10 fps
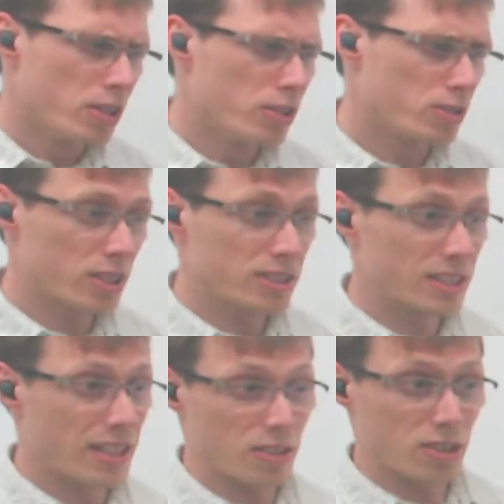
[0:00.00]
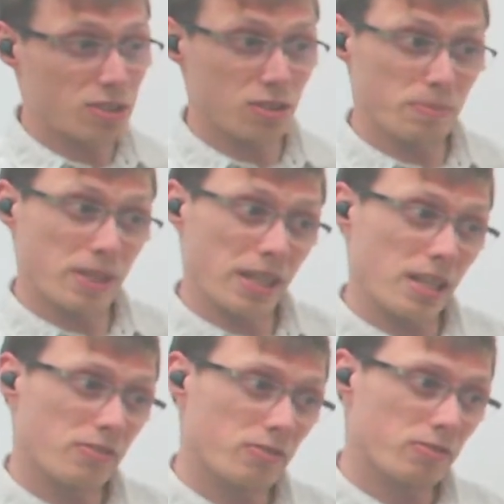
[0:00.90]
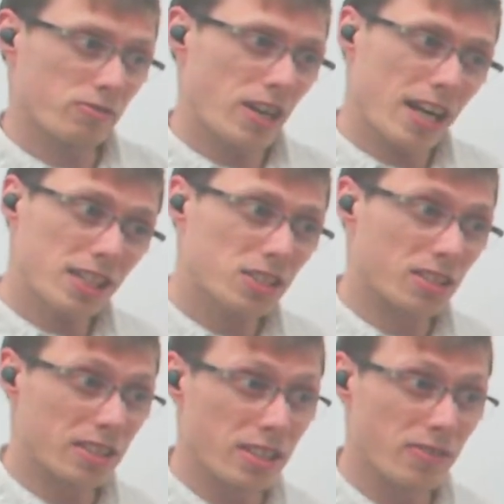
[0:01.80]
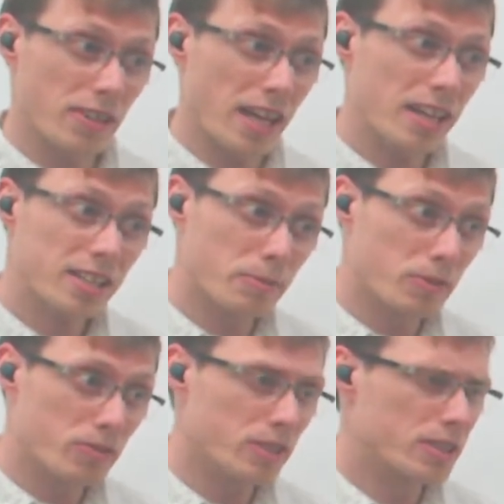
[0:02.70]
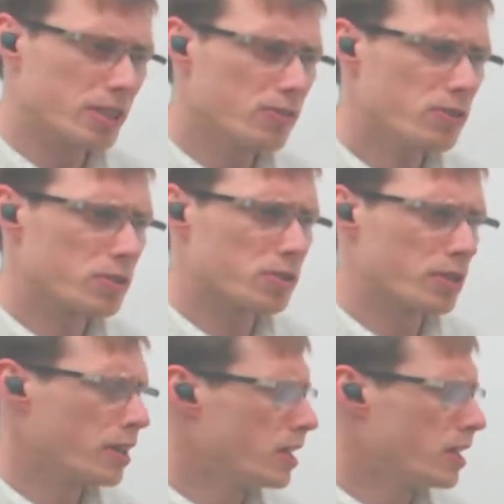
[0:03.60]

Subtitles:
You can try to say how they should behave rationally, and even that can be really difficult.